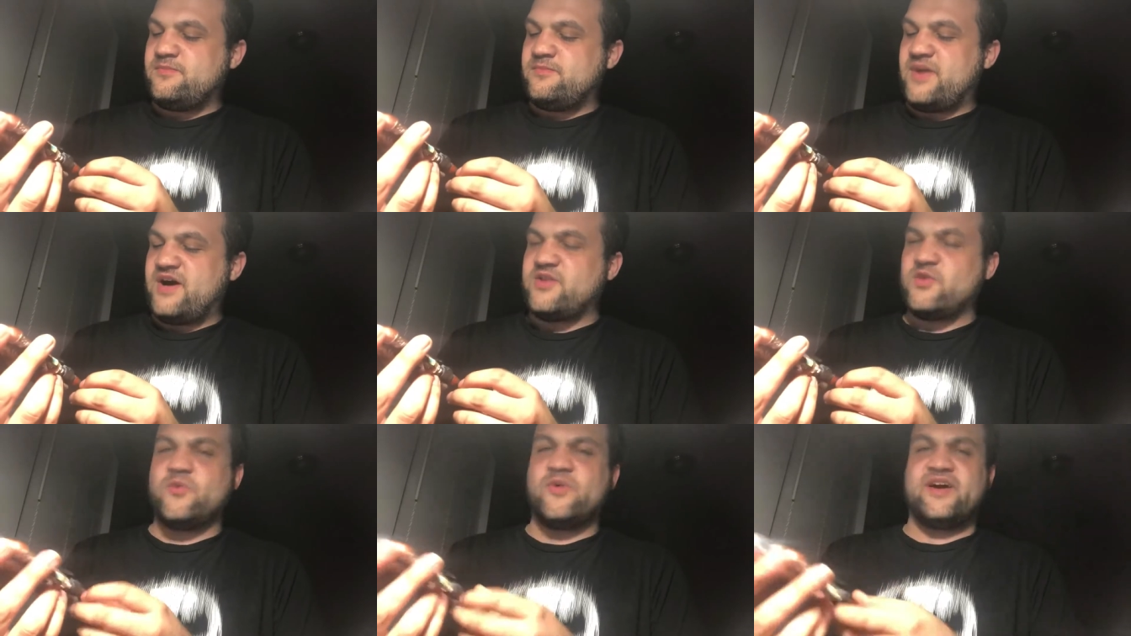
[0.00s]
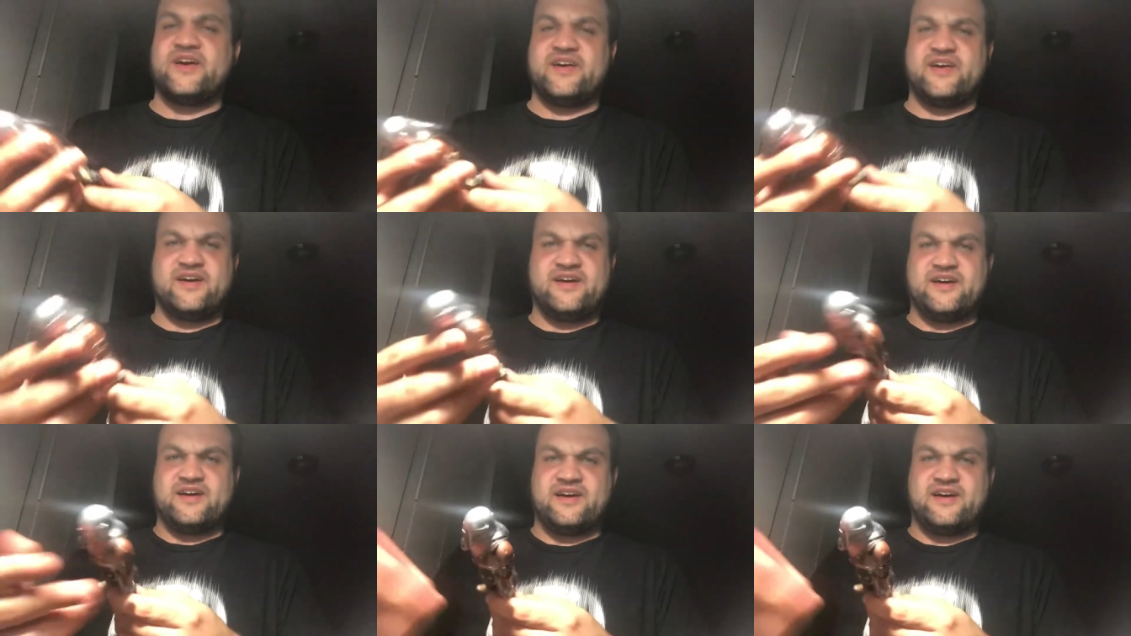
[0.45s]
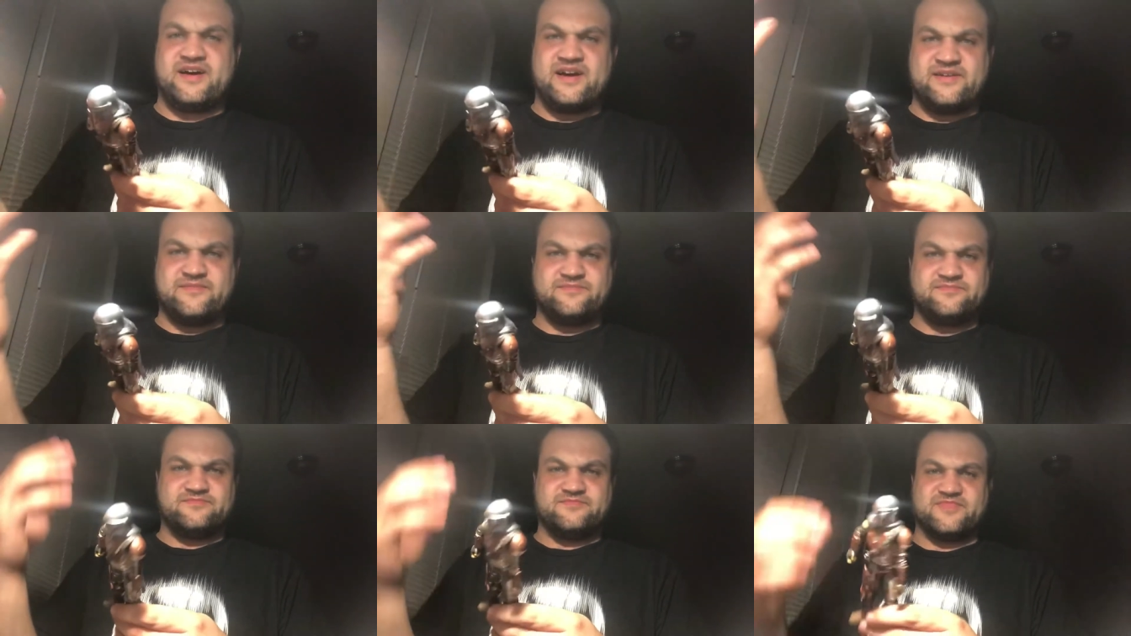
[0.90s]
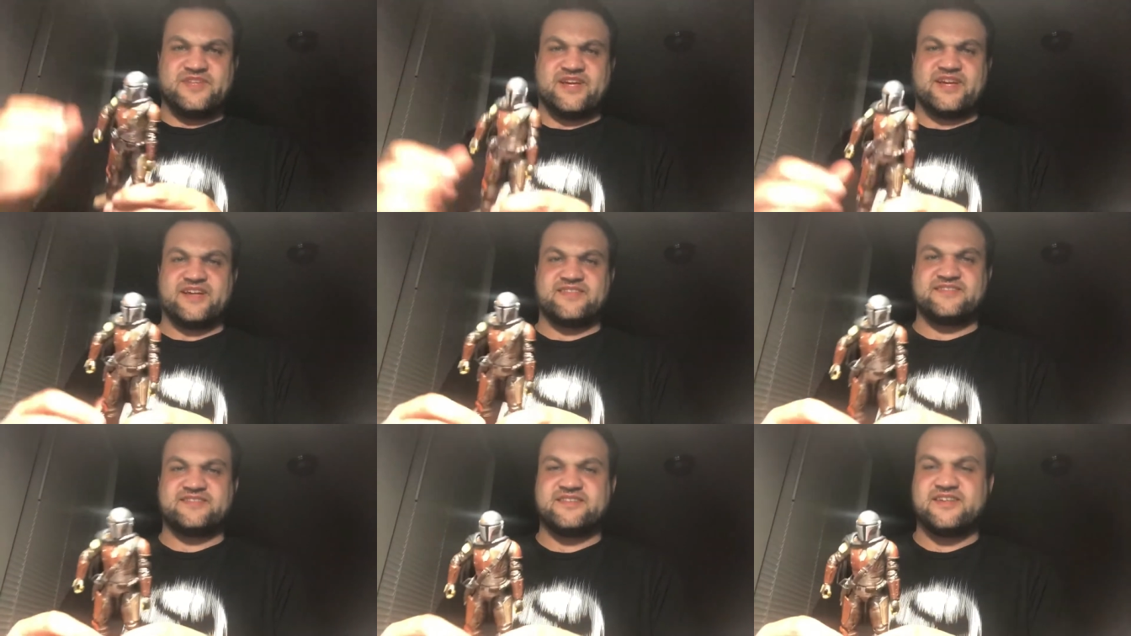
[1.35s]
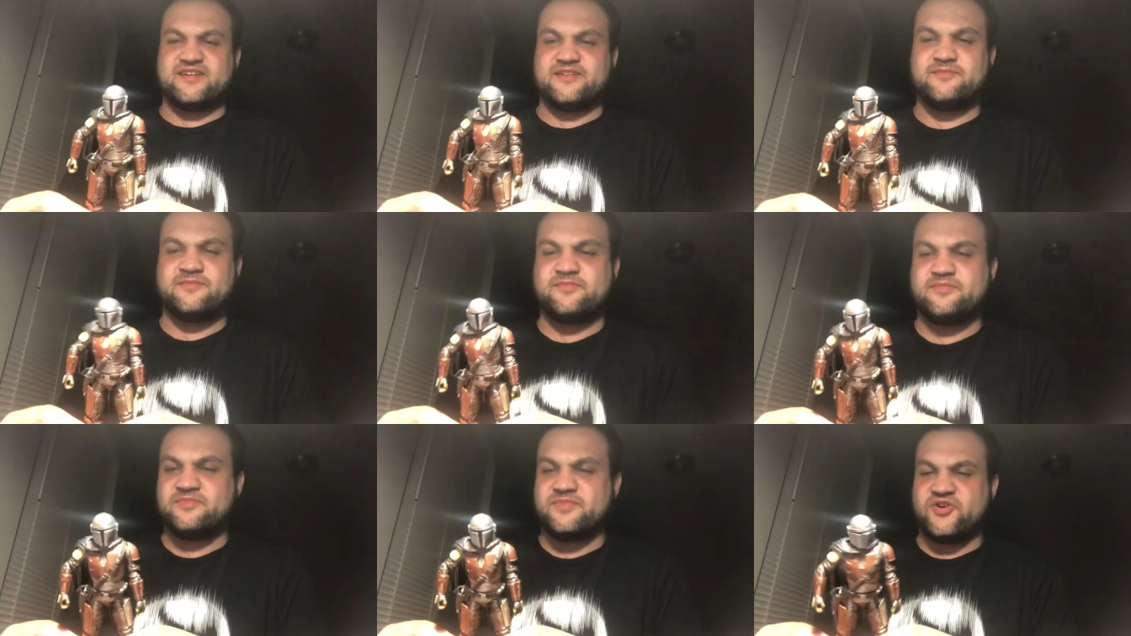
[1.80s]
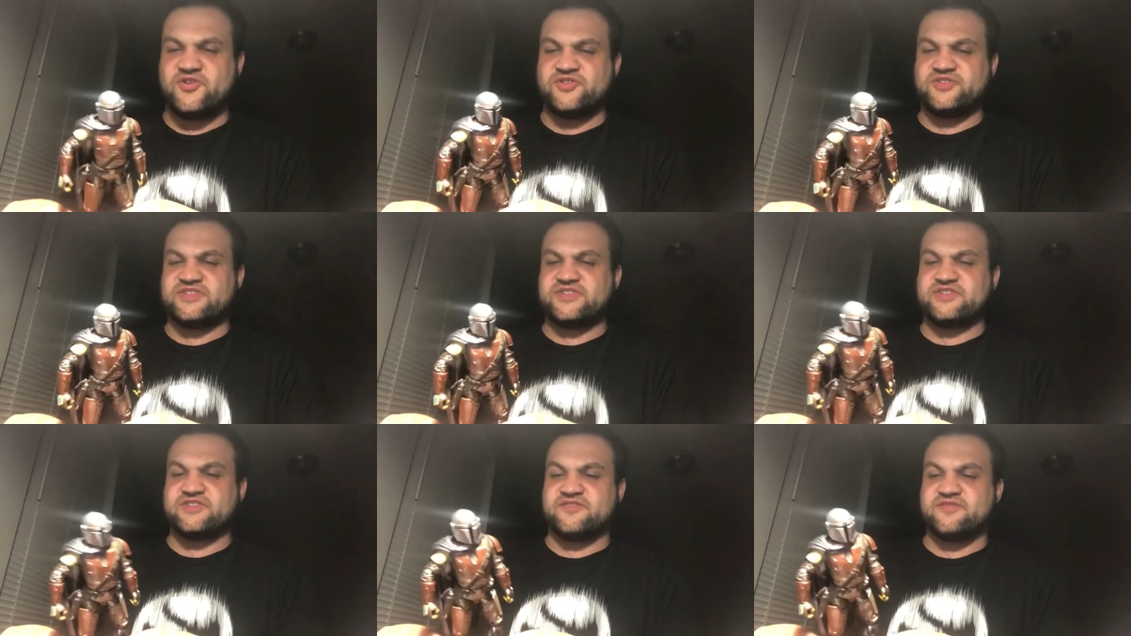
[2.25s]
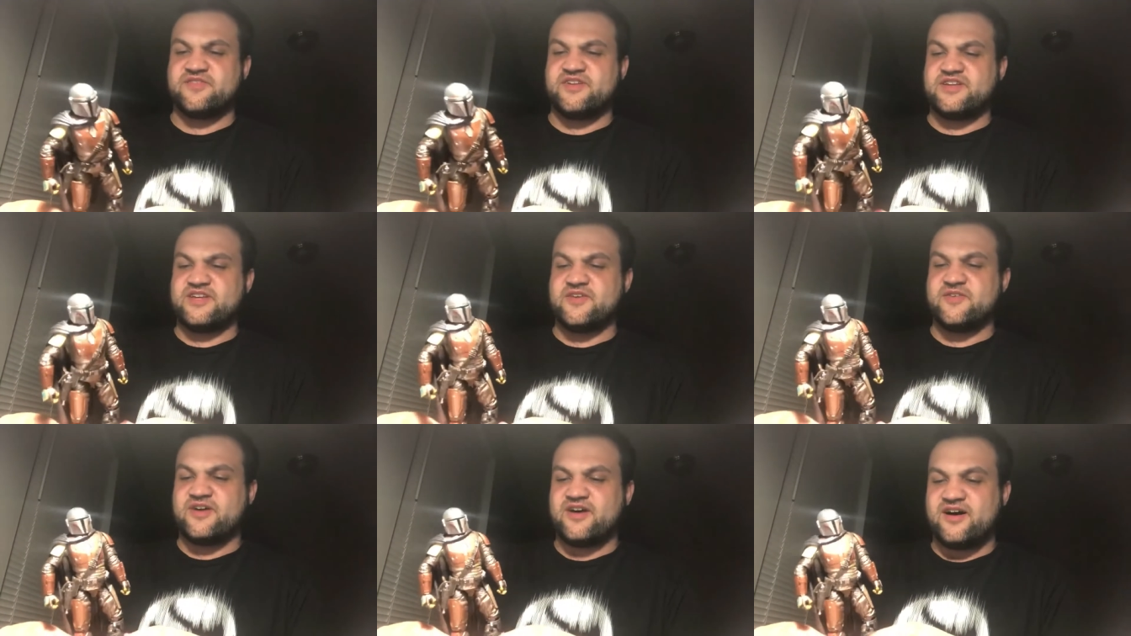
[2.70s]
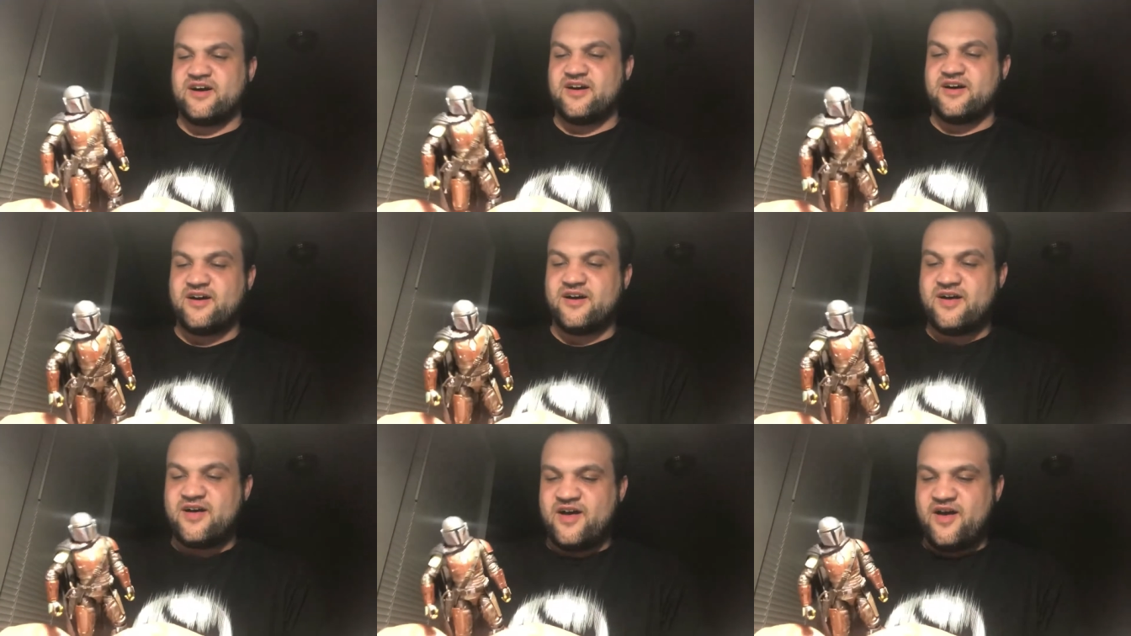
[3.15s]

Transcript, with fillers: By the way, uh, I, like I said earlier in the video, uh,